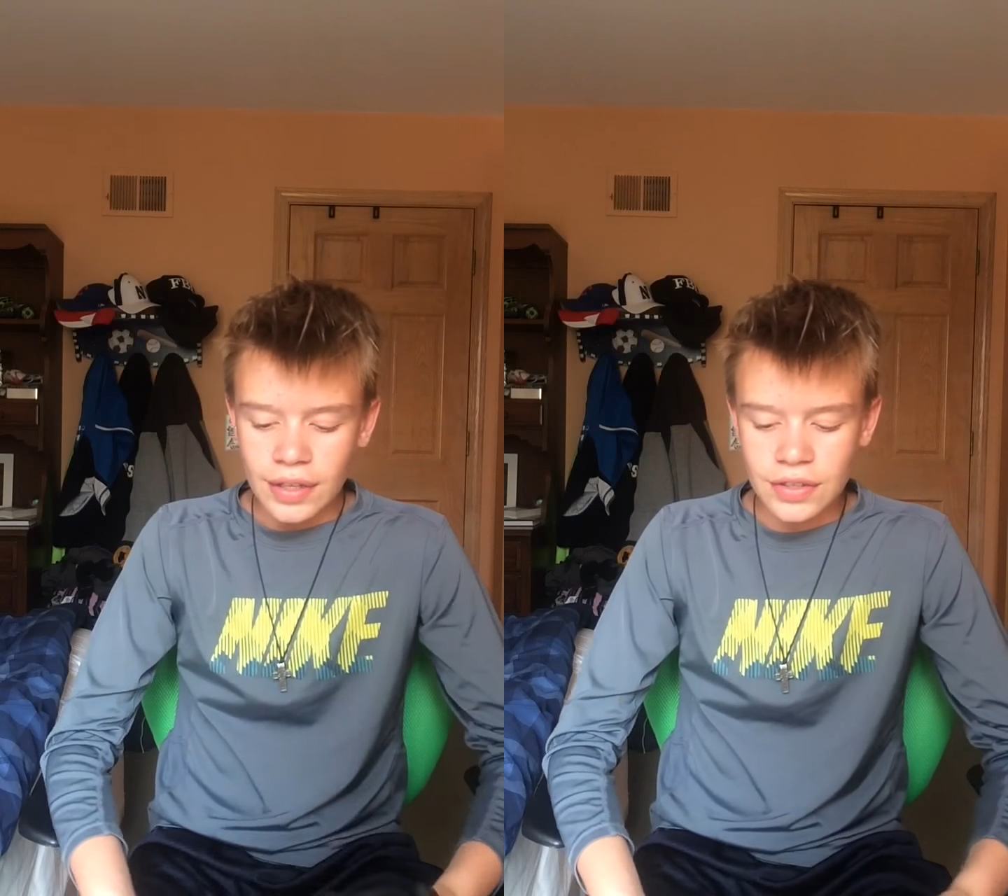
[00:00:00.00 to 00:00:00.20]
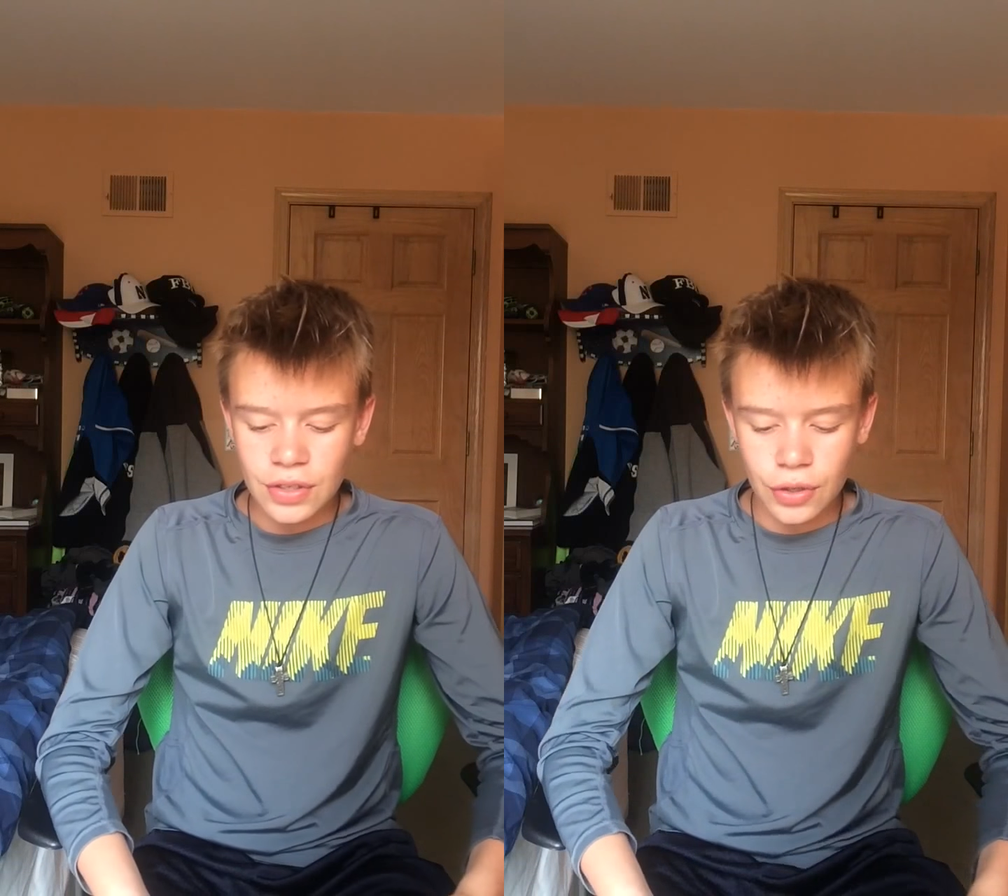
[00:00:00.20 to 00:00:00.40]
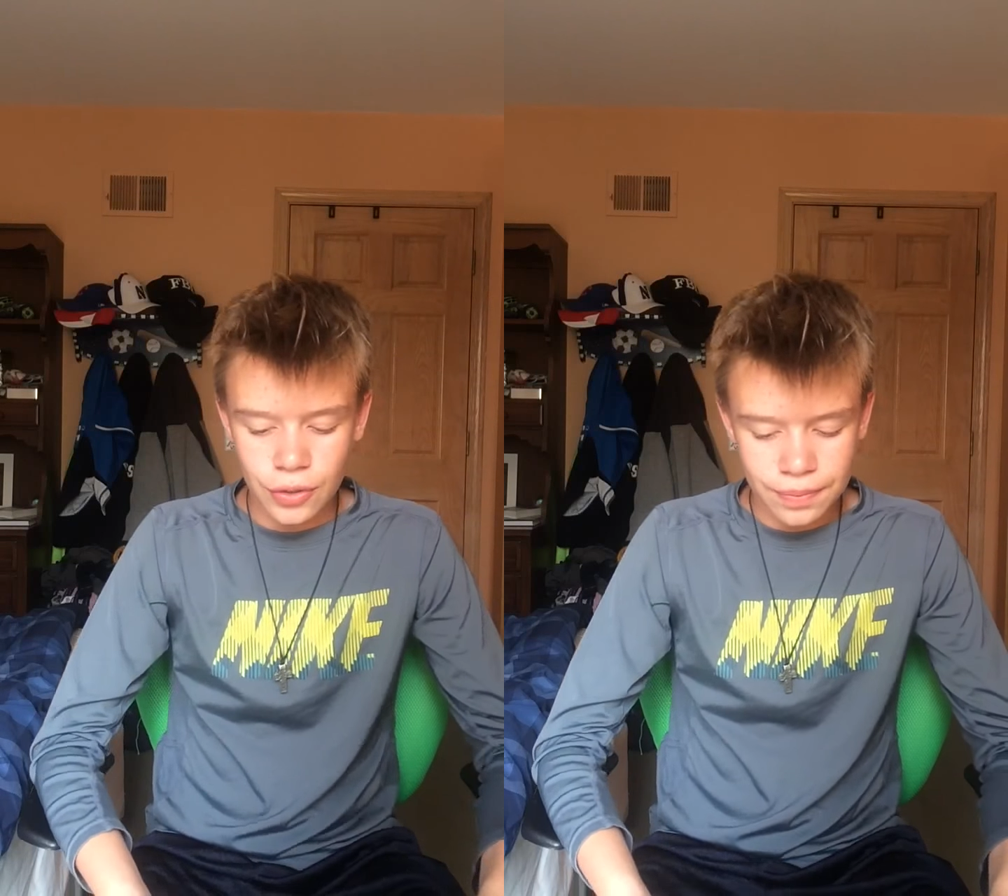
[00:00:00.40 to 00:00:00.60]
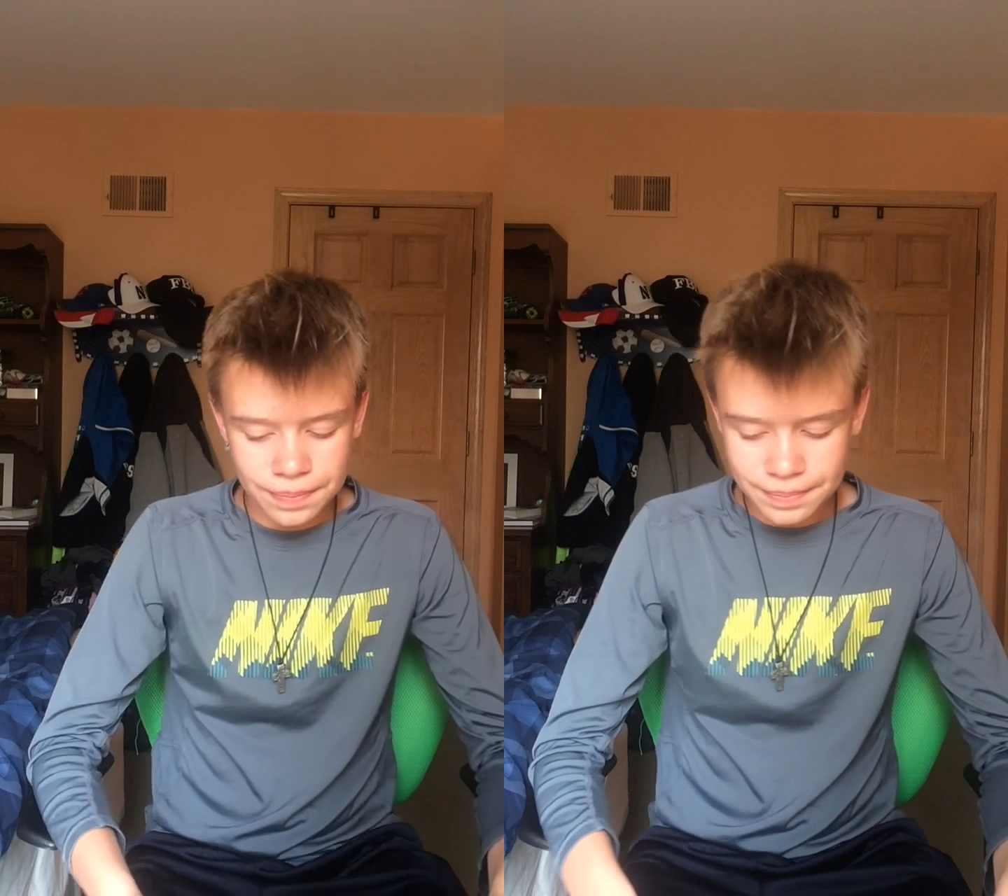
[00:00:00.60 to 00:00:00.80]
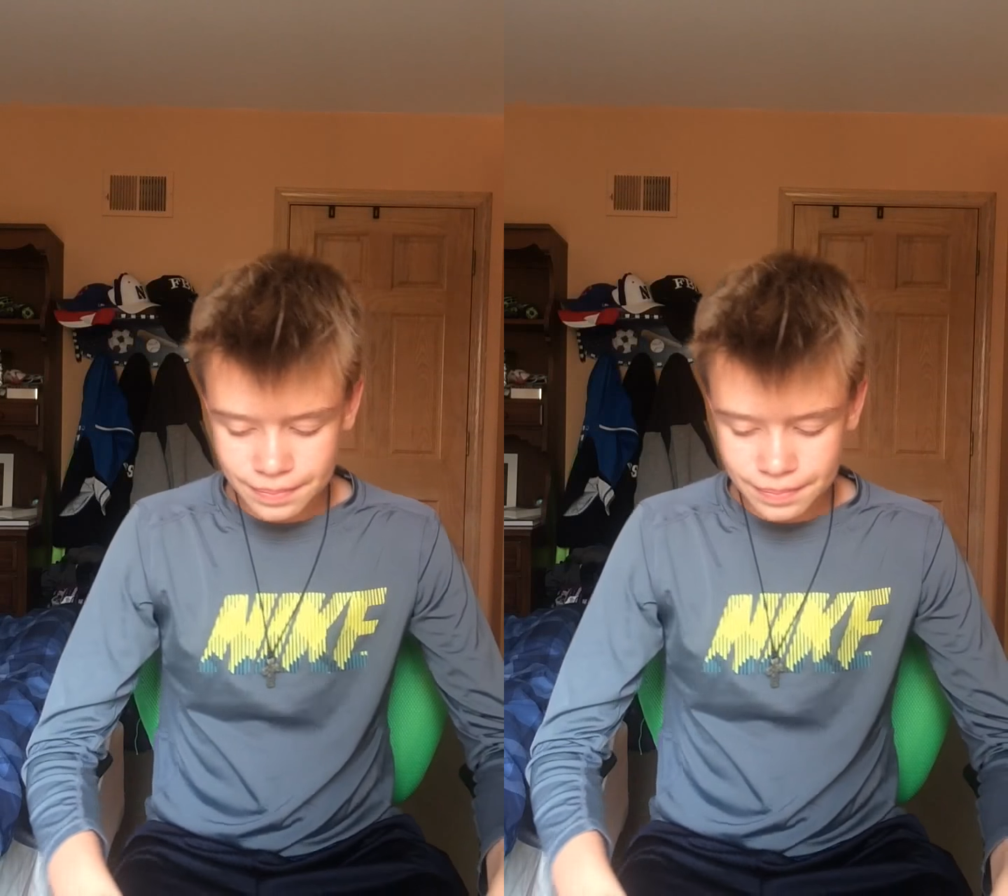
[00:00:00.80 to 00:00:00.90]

So,